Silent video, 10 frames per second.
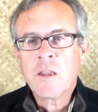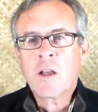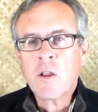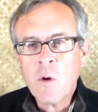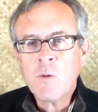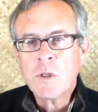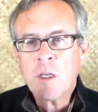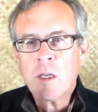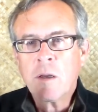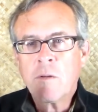the
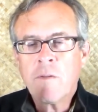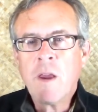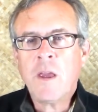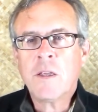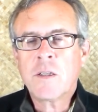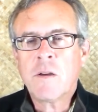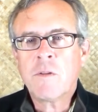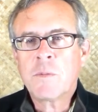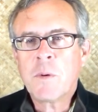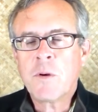closing phase
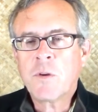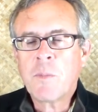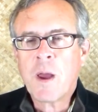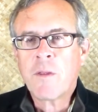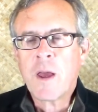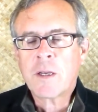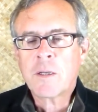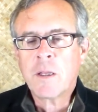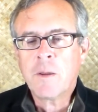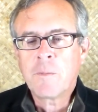of the spiritual path
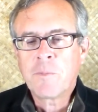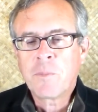actually.